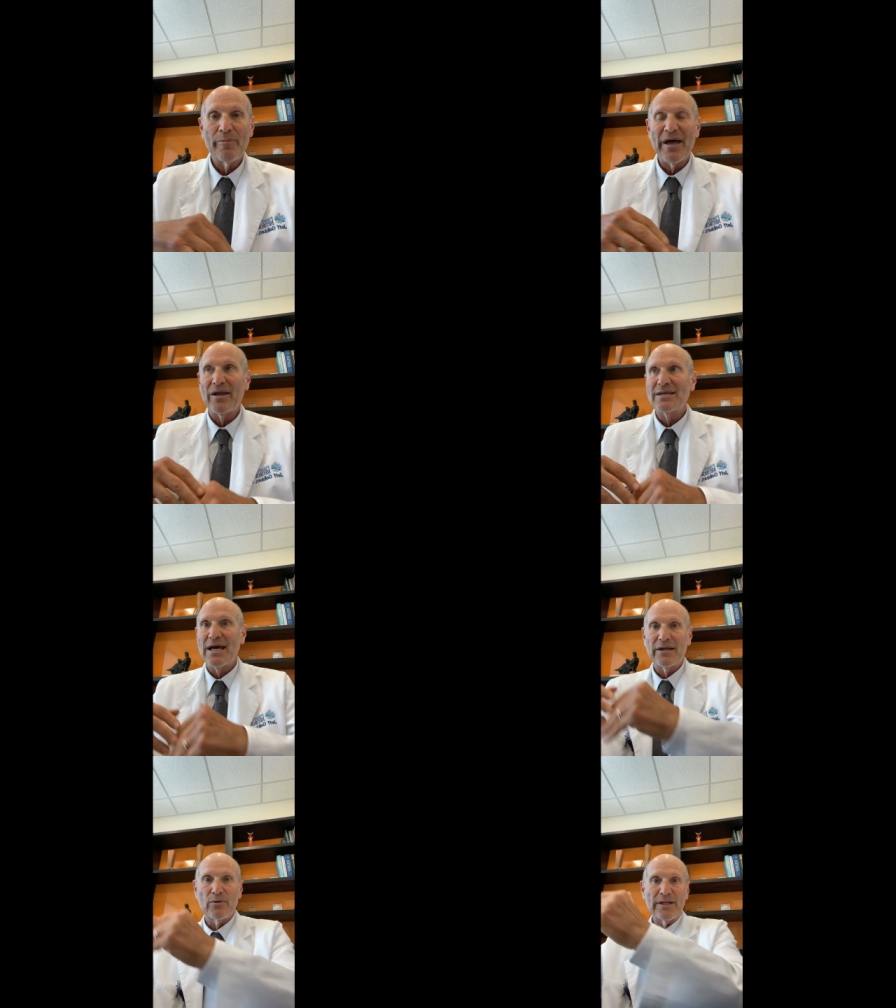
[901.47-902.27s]
you
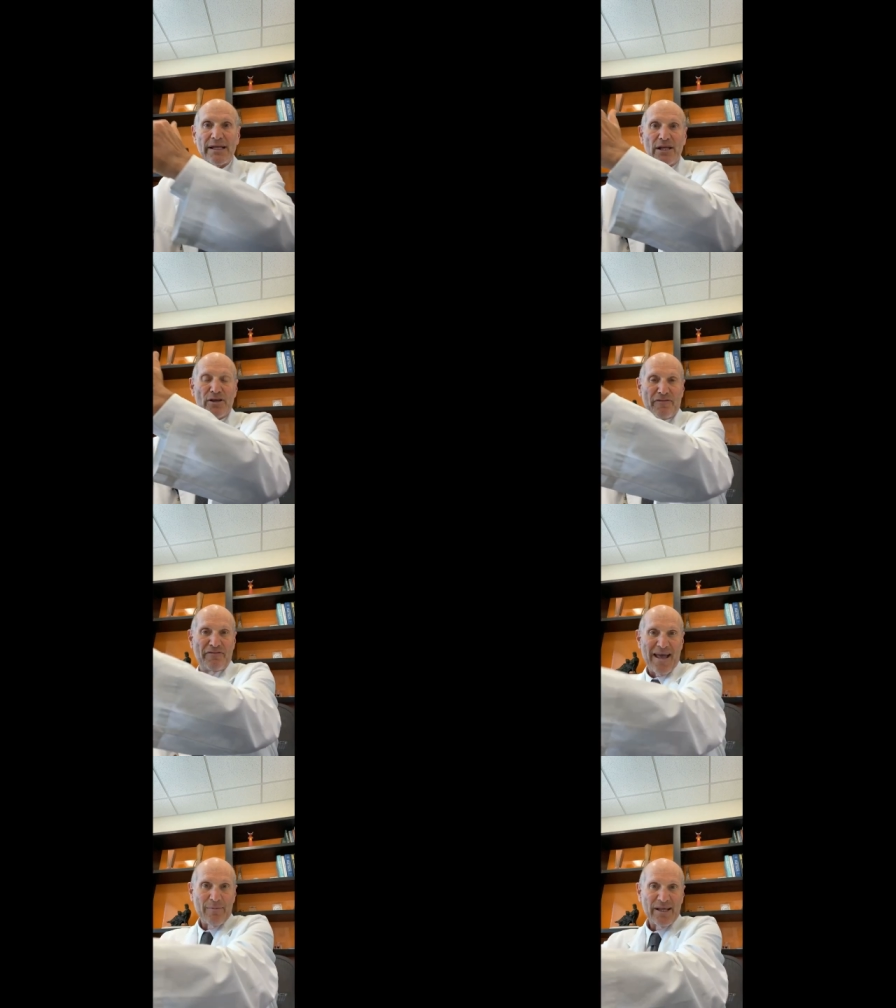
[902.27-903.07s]
about not only
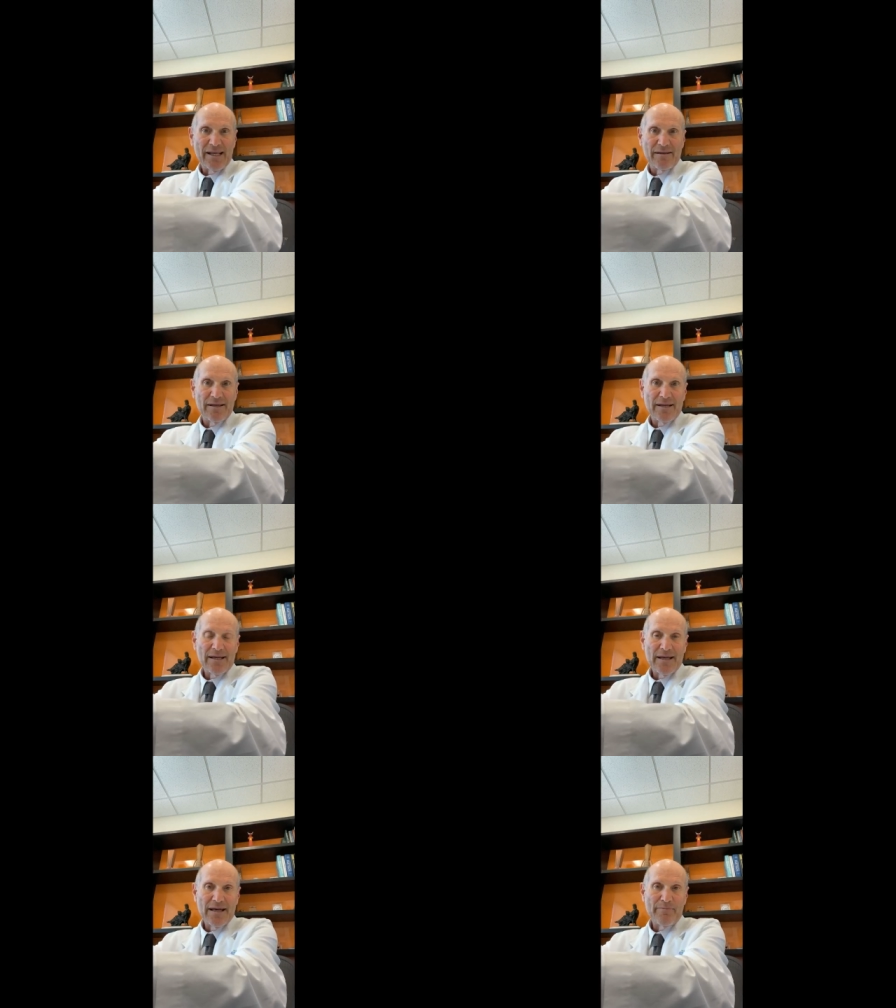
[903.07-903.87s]
your family
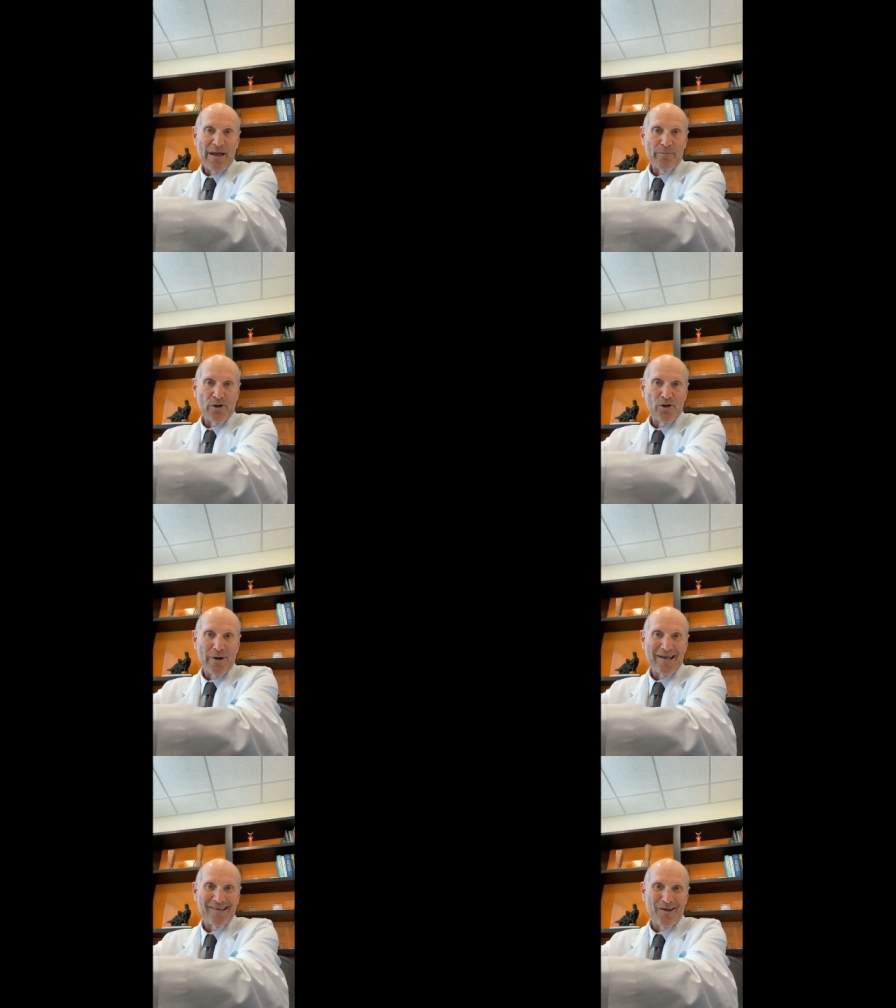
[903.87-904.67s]
uh, member
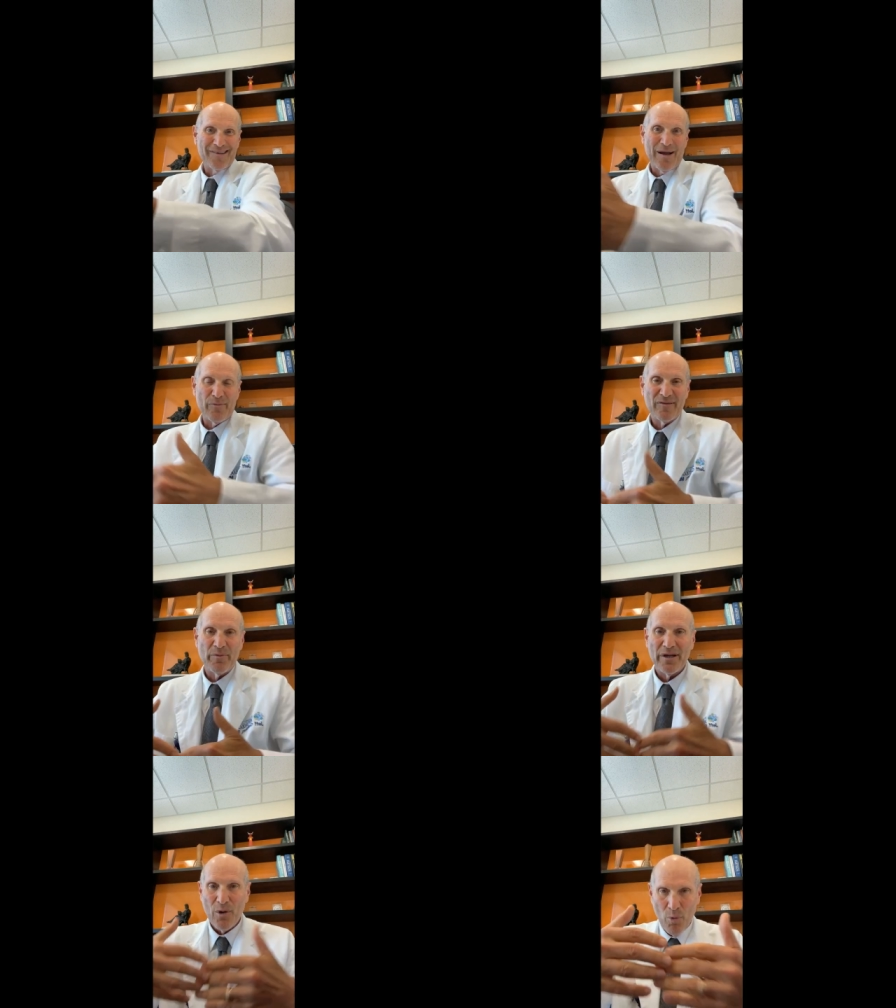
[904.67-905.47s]
who has
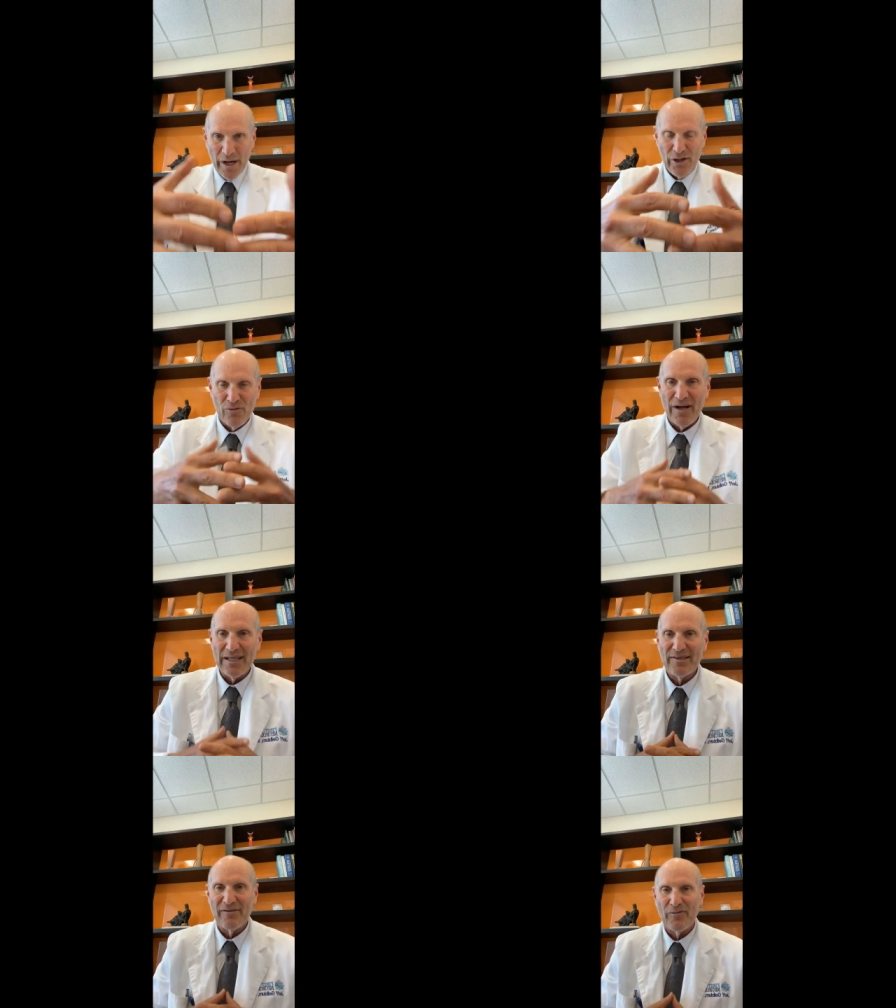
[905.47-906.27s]
Alzheimer's, but what your
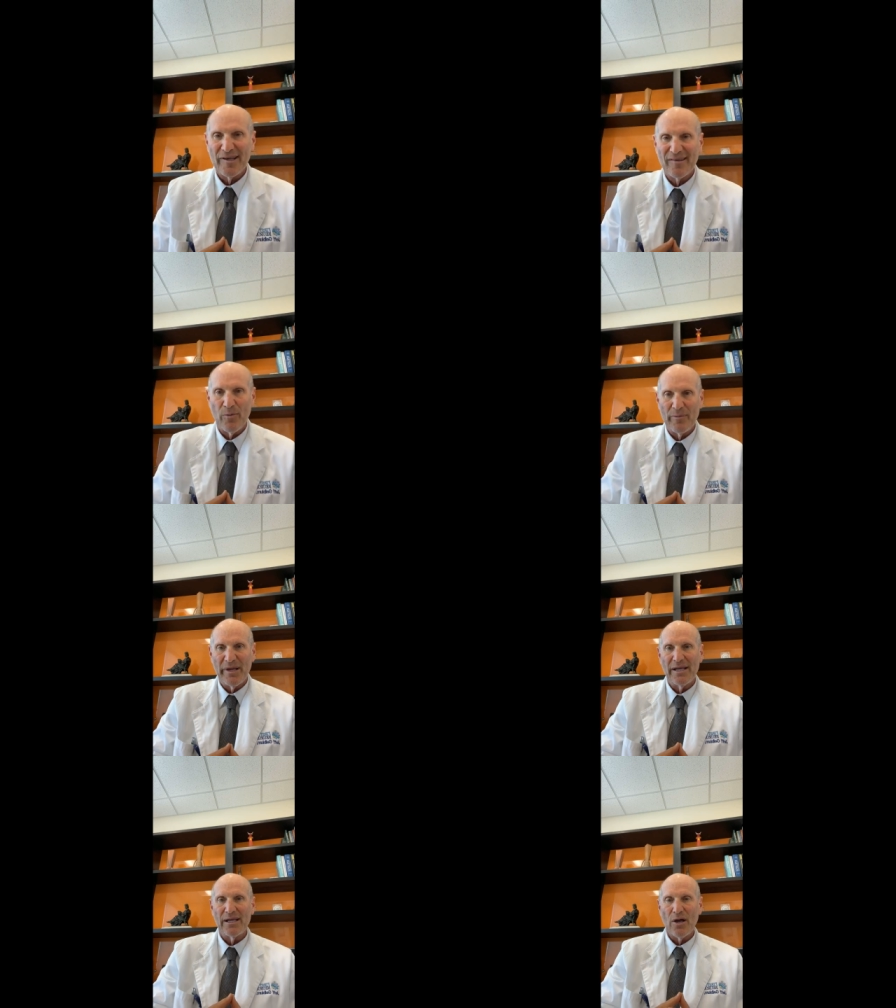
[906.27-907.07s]
relative risk
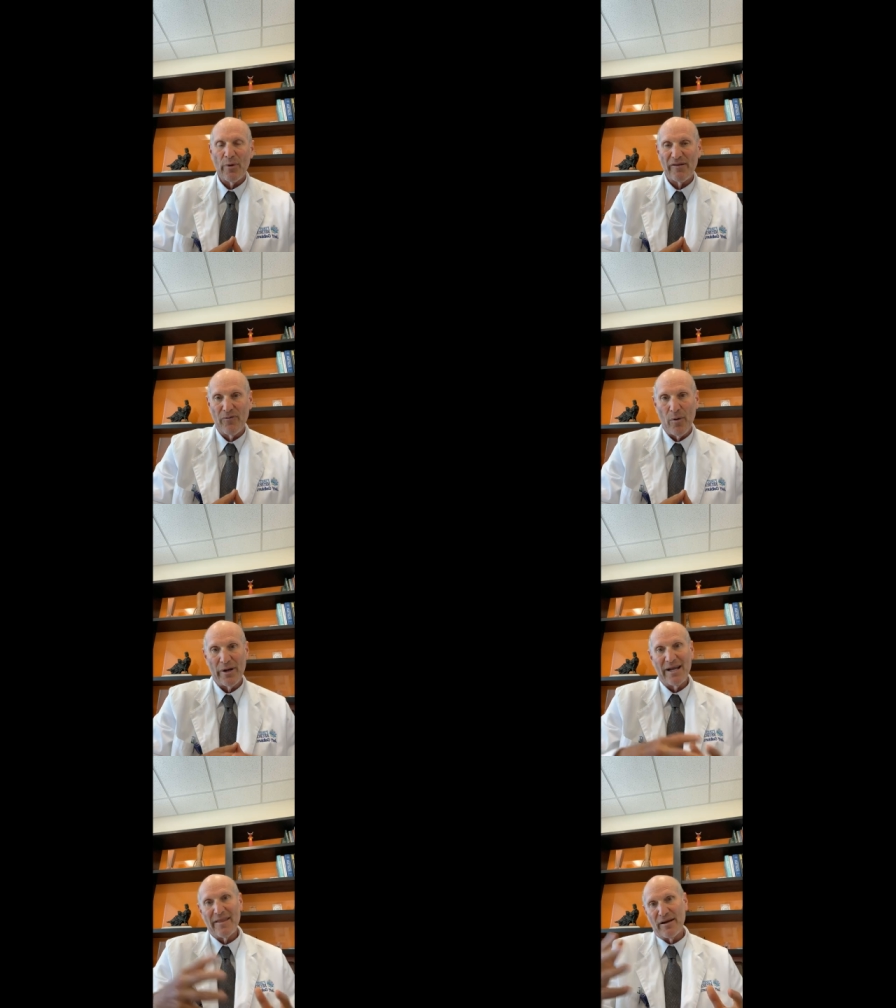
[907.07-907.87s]
would be going forward.